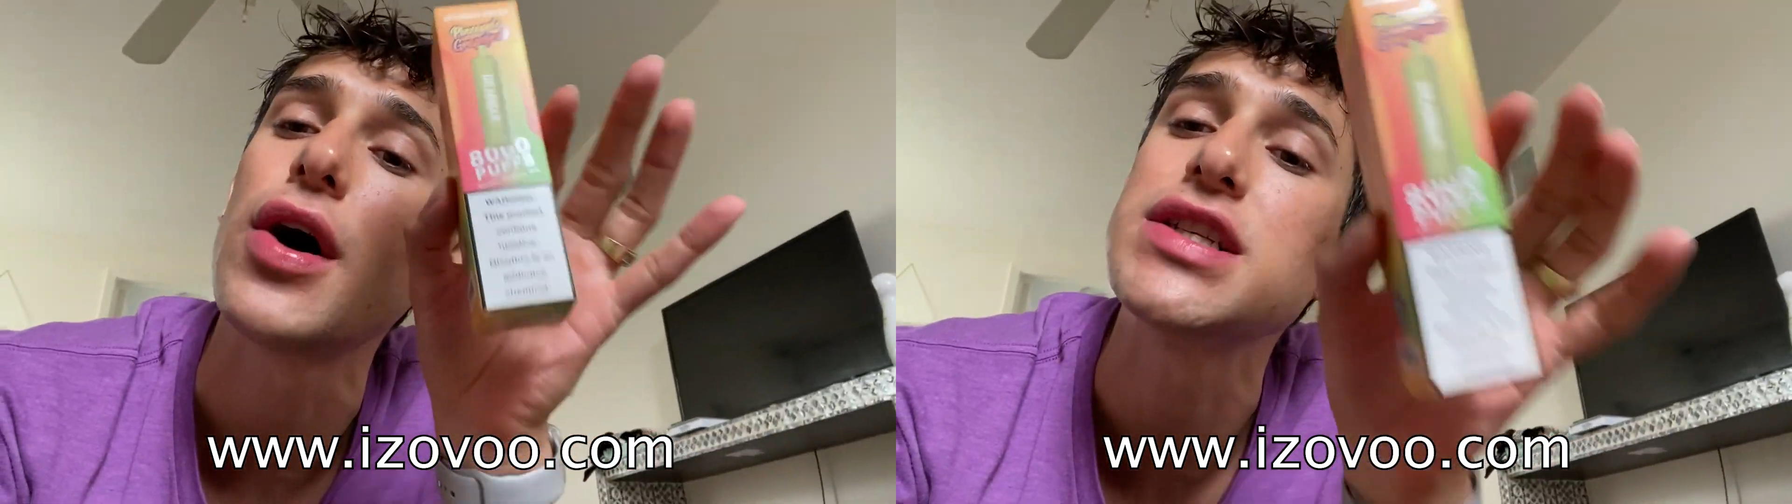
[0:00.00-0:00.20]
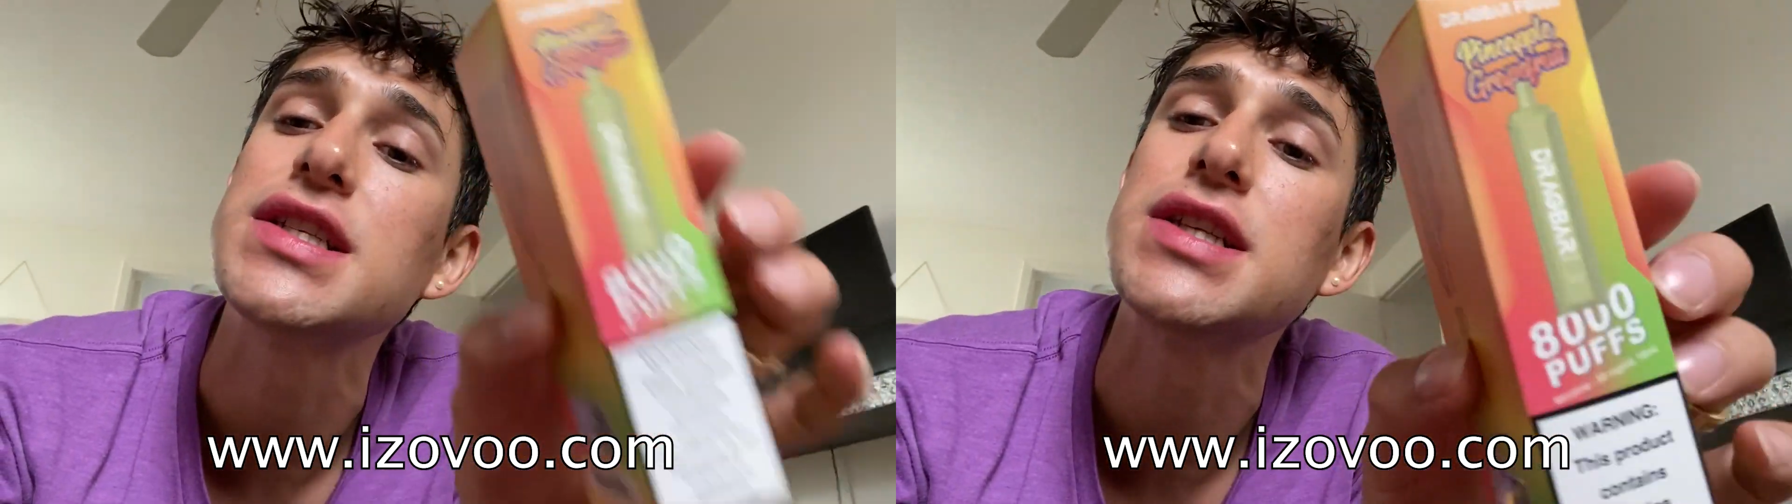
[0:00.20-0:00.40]

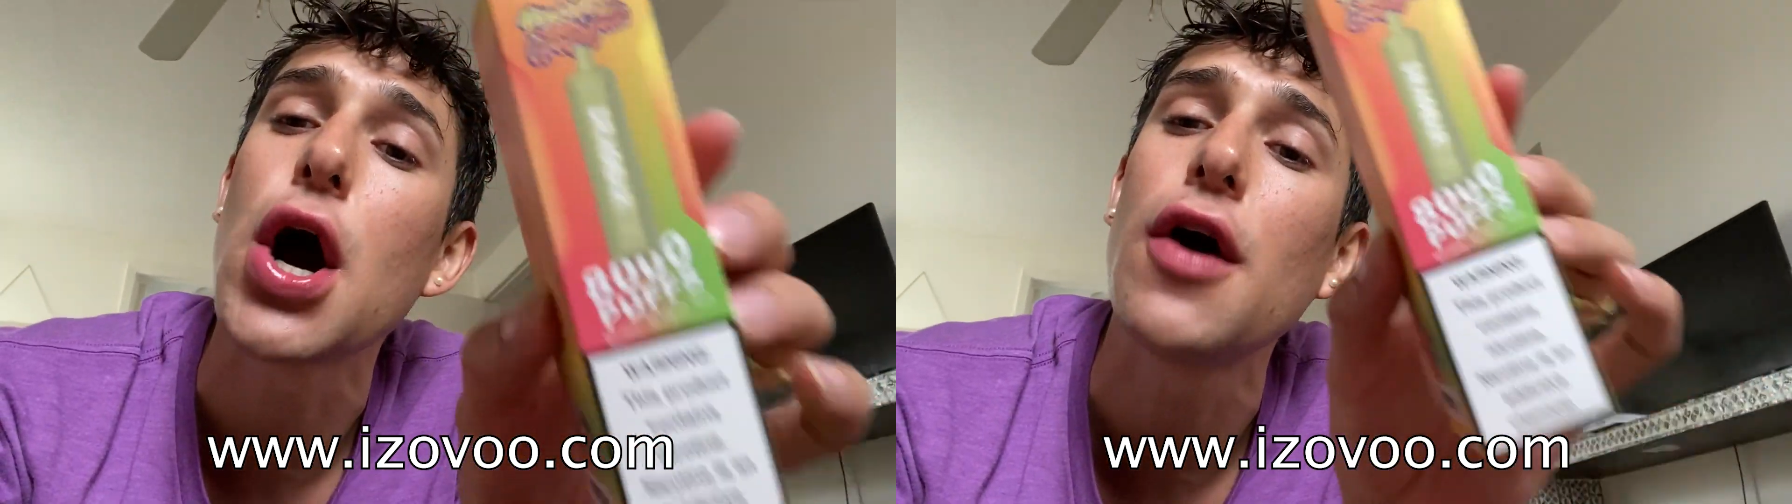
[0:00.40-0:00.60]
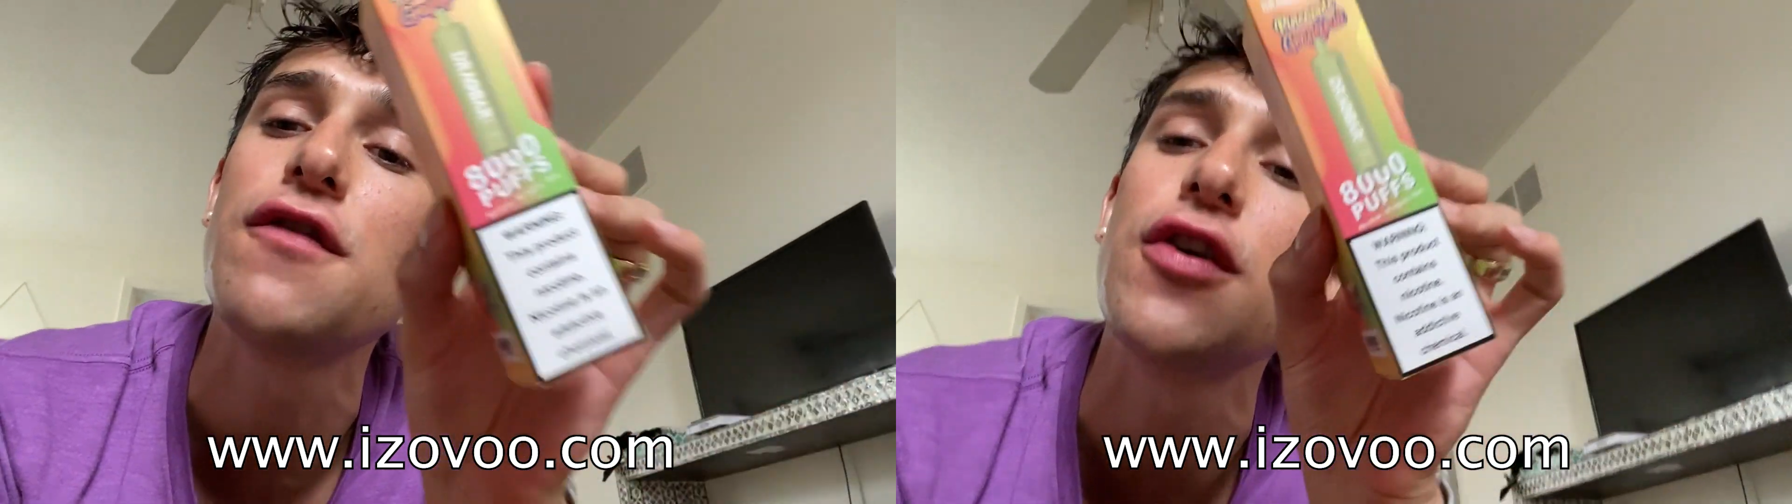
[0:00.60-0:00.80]

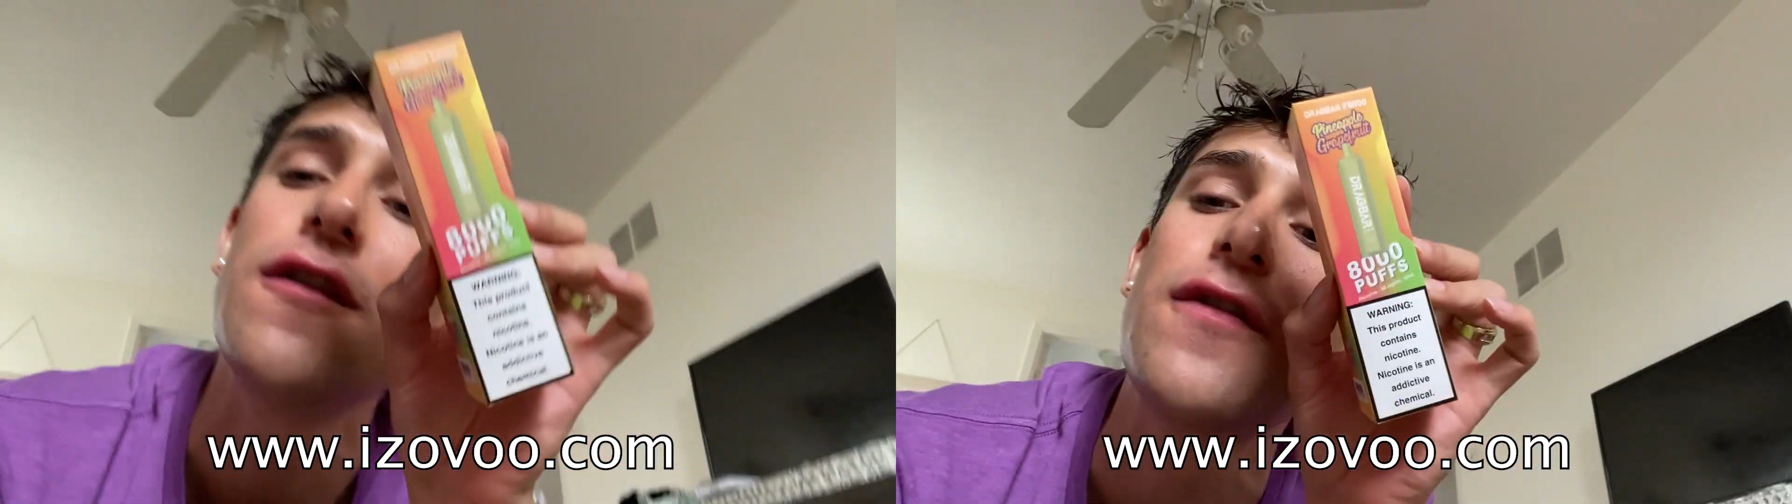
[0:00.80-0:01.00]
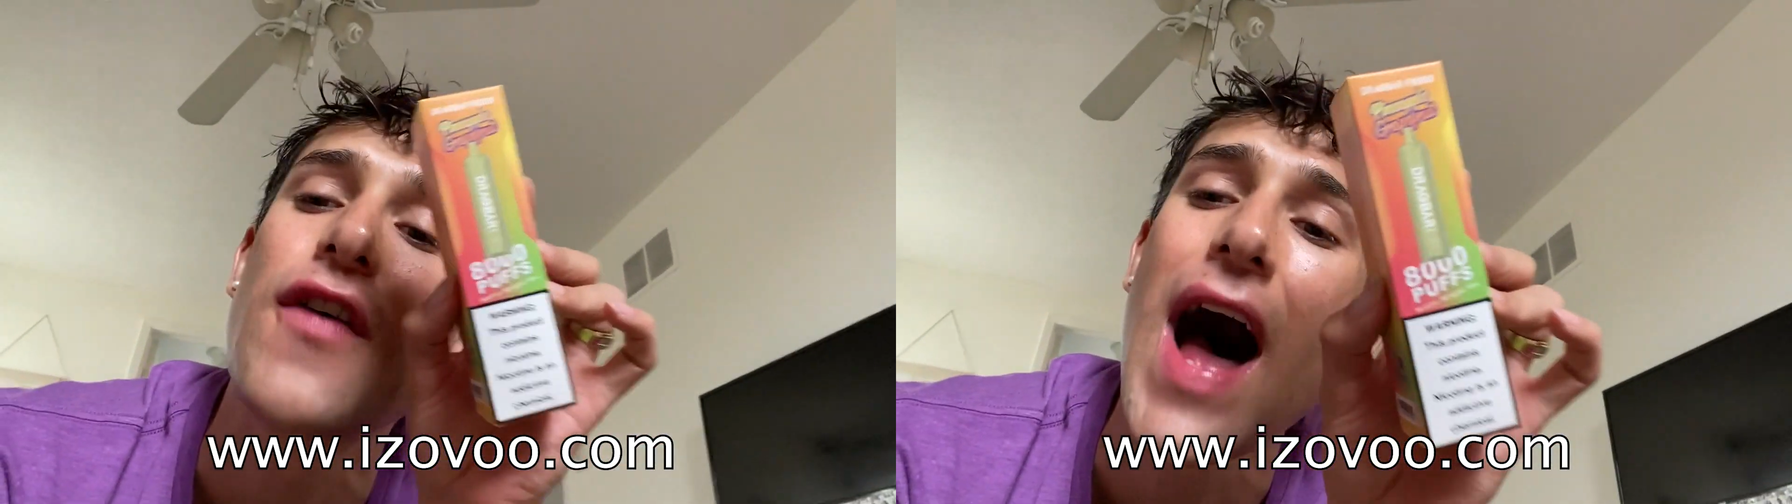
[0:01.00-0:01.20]
Zovoo
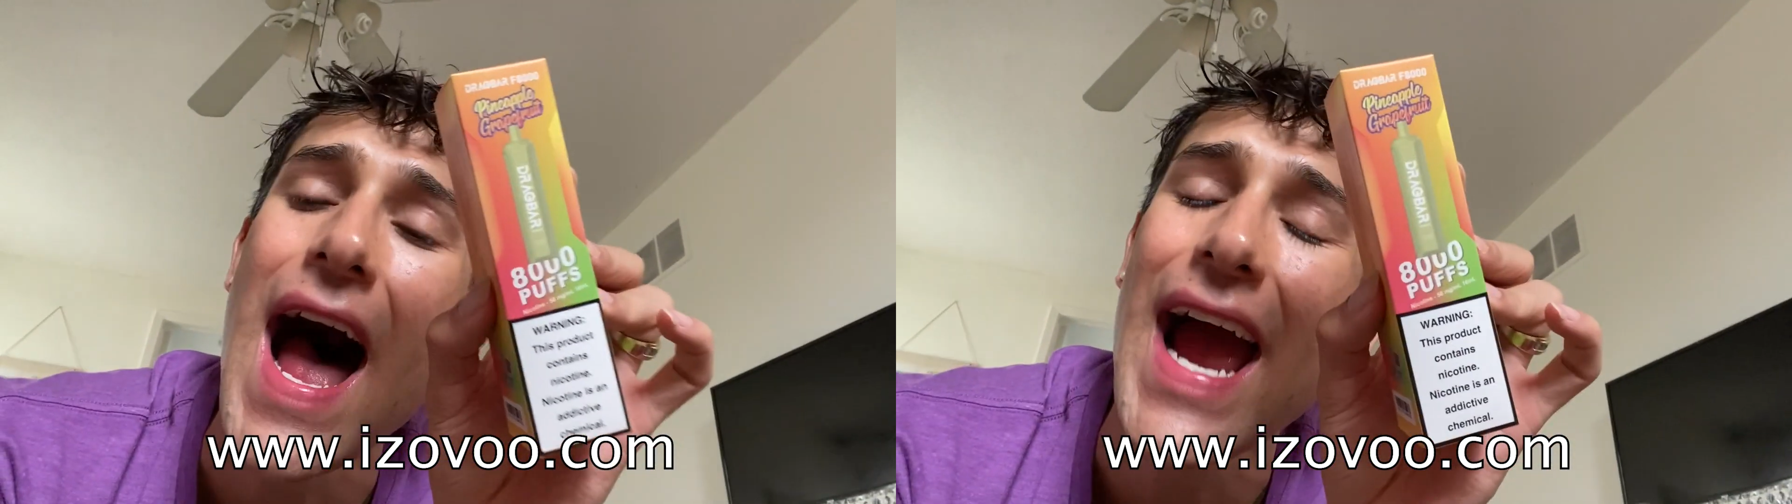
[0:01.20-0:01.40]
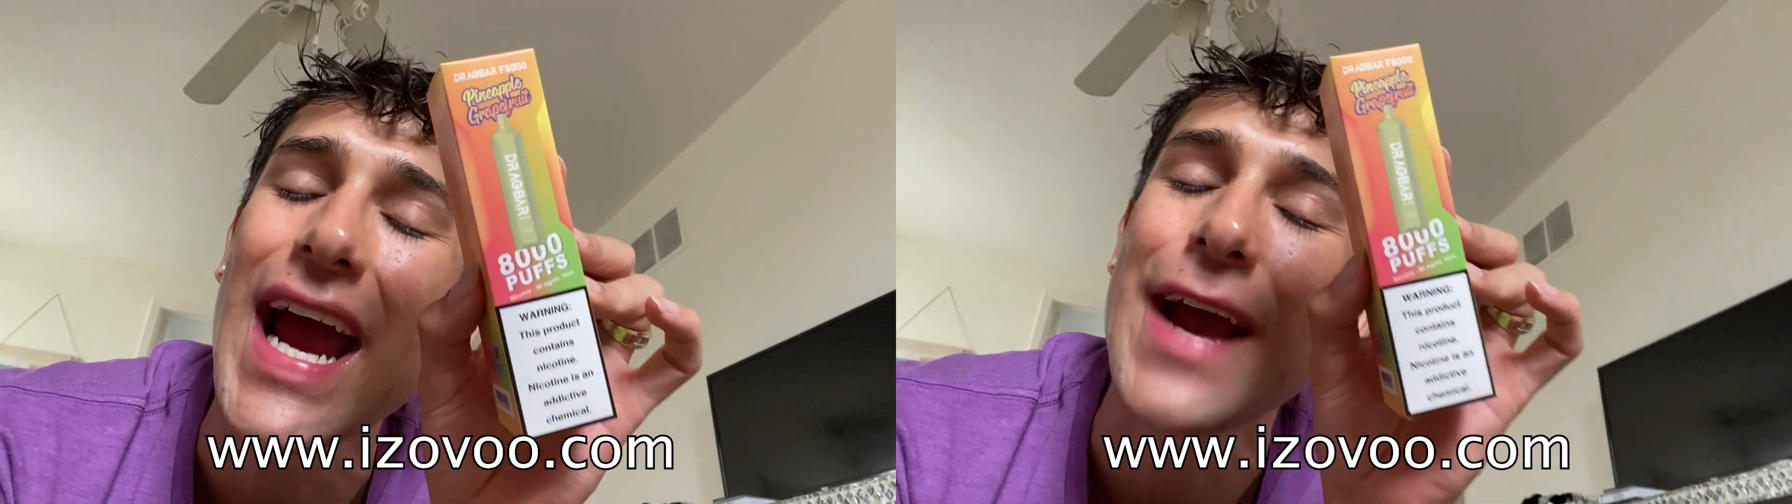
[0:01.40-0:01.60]

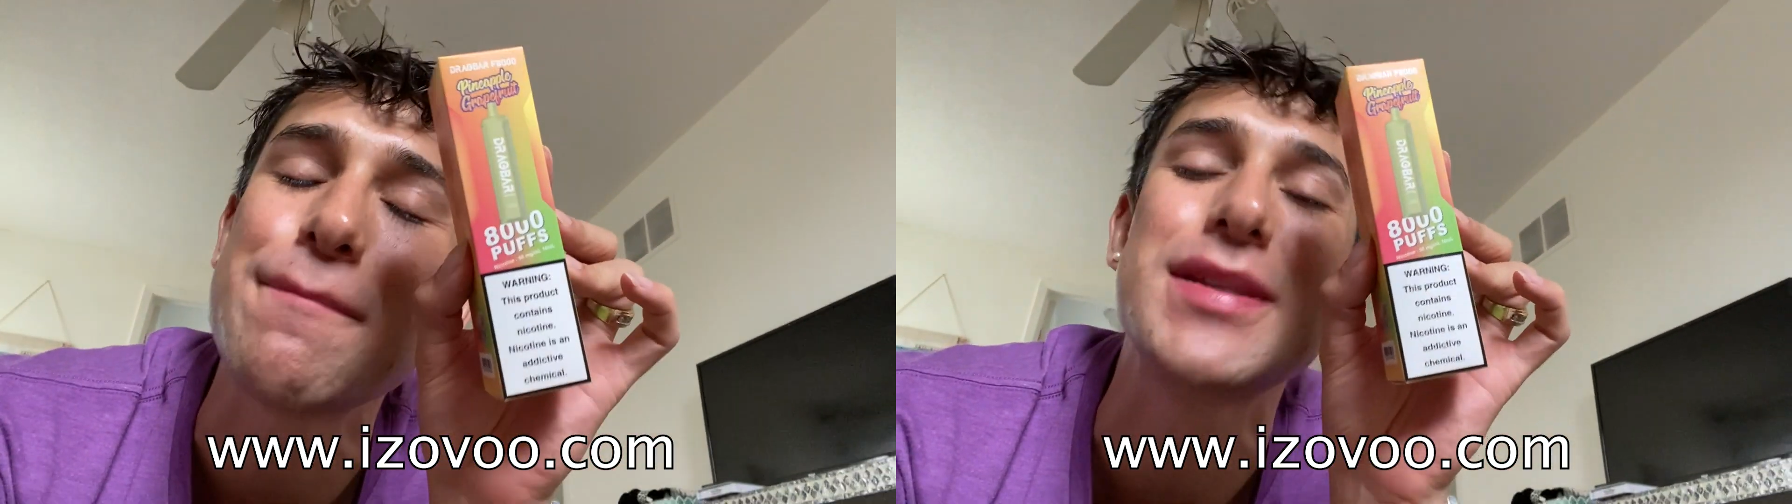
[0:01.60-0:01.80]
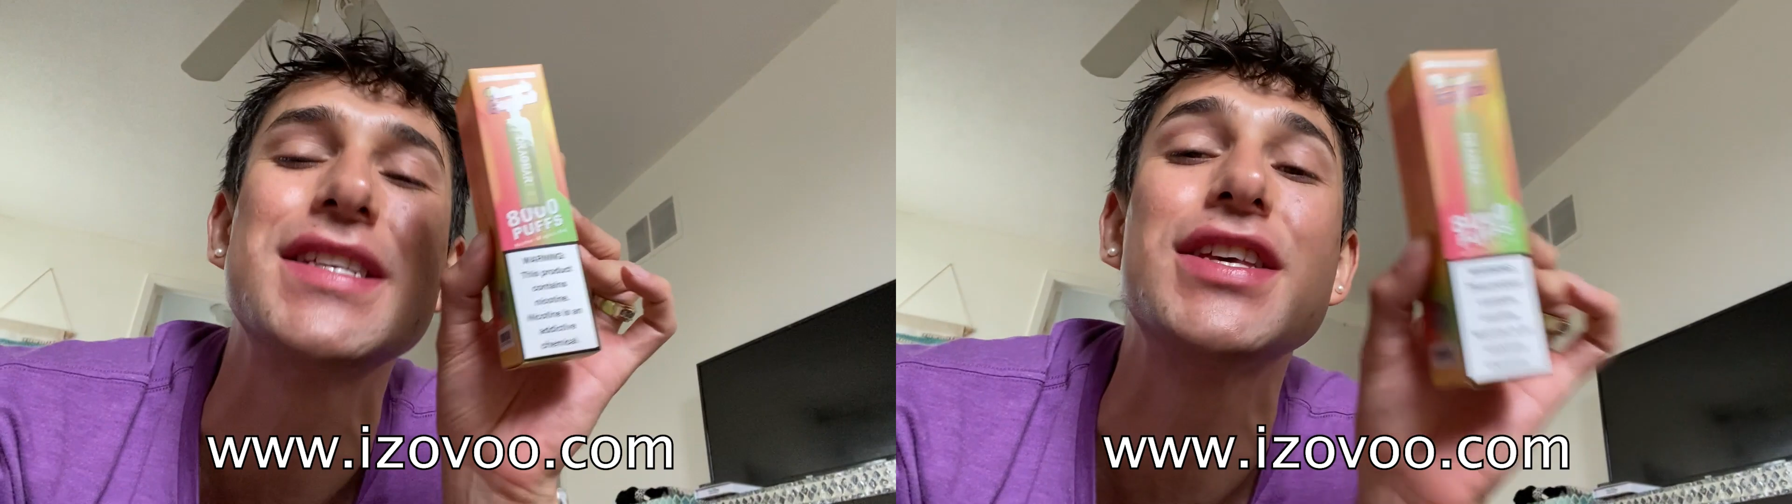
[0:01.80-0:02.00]
Vibes.